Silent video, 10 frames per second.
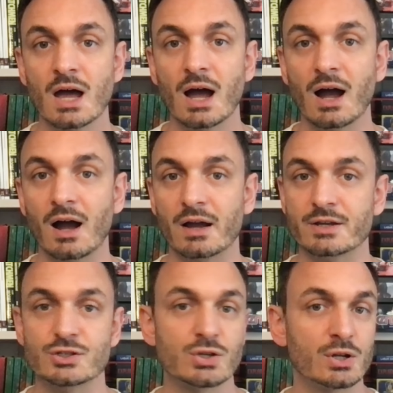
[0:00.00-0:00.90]

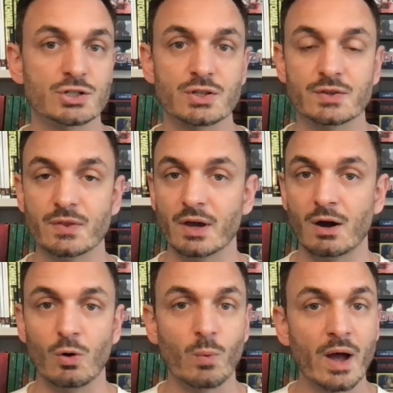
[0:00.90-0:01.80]
I searched the
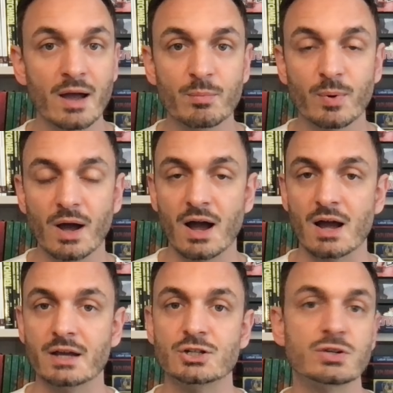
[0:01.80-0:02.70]
whole web.
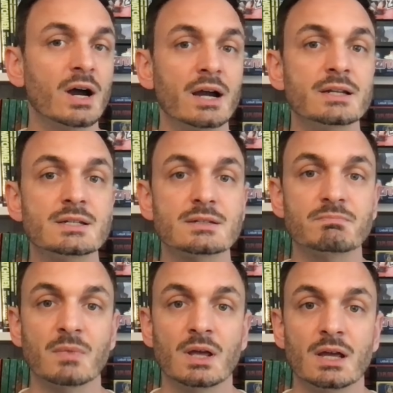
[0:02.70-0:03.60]
I tried,
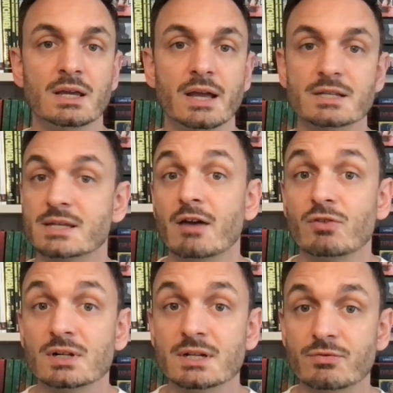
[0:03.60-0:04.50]

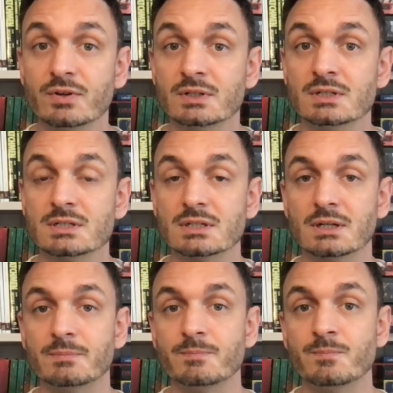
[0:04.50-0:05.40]
several different
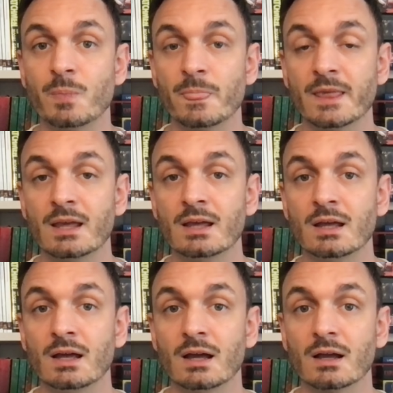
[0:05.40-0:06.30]

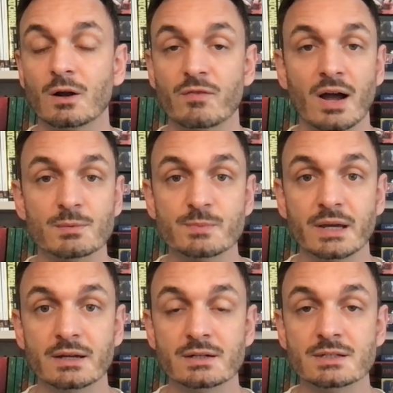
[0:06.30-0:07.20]
coat of arms
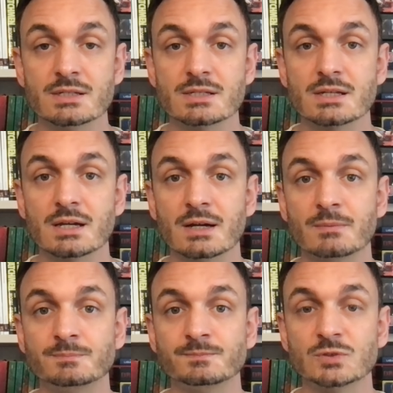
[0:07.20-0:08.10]
makers,
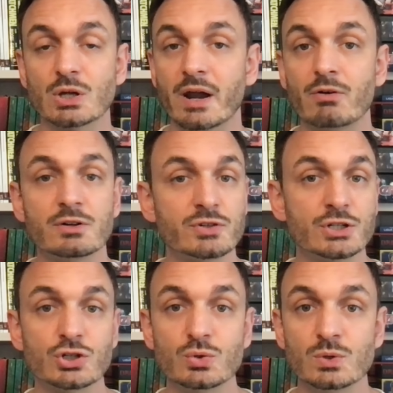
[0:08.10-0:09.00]
so heraldry
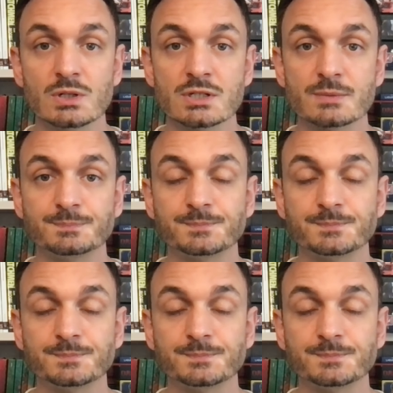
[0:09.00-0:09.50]
tools,